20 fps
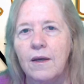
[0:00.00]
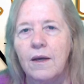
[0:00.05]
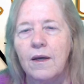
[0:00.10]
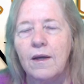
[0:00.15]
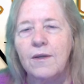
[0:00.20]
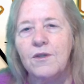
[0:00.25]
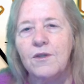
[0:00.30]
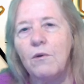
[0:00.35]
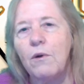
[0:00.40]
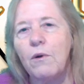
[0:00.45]

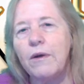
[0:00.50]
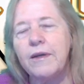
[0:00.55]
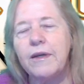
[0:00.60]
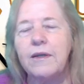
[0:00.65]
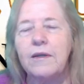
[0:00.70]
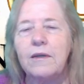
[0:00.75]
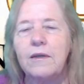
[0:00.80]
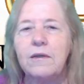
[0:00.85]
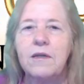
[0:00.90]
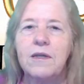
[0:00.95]
So we'll get
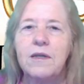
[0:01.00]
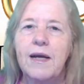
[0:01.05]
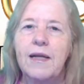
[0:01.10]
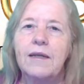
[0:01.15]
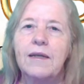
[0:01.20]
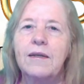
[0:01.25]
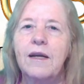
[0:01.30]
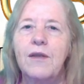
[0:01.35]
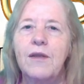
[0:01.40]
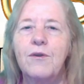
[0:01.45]
into that
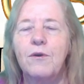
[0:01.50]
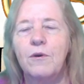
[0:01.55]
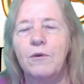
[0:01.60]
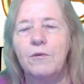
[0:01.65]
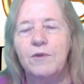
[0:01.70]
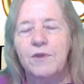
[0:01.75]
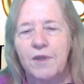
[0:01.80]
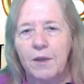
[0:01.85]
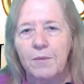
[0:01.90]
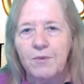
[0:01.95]
in another
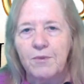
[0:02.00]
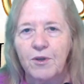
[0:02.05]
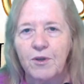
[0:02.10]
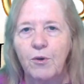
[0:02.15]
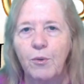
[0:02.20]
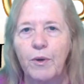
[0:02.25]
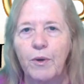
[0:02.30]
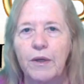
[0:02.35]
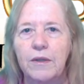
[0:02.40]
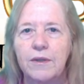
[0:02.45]

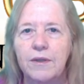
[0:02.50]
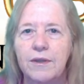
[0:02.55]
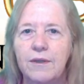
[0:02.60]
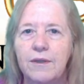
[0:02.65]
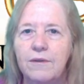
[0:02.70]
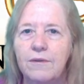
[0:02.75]
subsequent